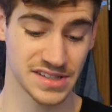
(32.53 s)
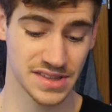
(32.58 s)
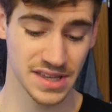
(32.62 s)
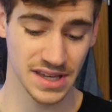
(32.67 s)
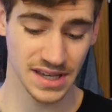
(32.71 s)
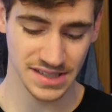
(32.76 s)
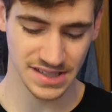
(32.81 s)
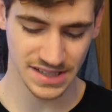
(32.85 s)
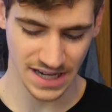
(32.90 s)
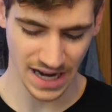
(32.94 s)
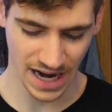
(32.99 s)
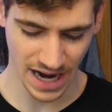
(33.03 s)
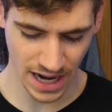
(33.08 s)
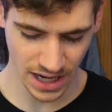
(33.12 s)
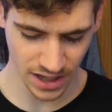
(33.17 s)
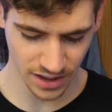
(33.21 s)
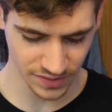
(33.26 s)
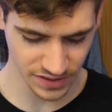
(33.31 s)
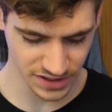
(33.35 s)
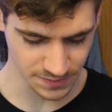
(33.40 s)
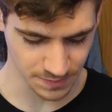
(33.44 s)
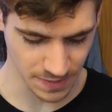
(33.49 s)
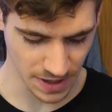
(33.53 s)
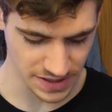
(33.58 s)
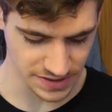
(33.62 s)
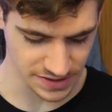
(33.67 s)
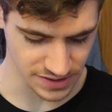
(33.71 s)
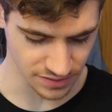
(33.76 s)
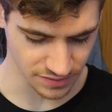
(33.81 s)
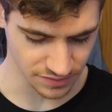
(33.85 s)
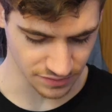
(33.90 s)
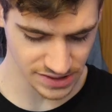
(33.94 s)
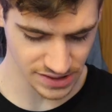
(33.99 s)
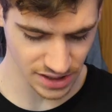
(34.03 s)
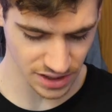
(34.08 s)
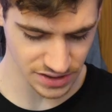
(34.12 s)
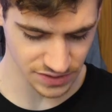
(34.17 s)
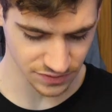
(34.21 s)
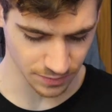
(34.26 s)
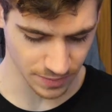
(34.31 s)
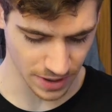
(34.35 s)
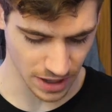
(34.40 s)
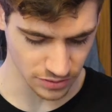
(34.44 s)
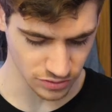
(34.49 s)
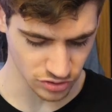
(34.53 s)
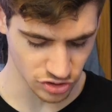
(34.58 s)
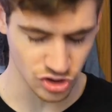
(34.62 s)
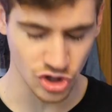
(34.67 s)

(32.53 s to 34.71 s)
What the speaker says: thing is kind of expensive. It sells for about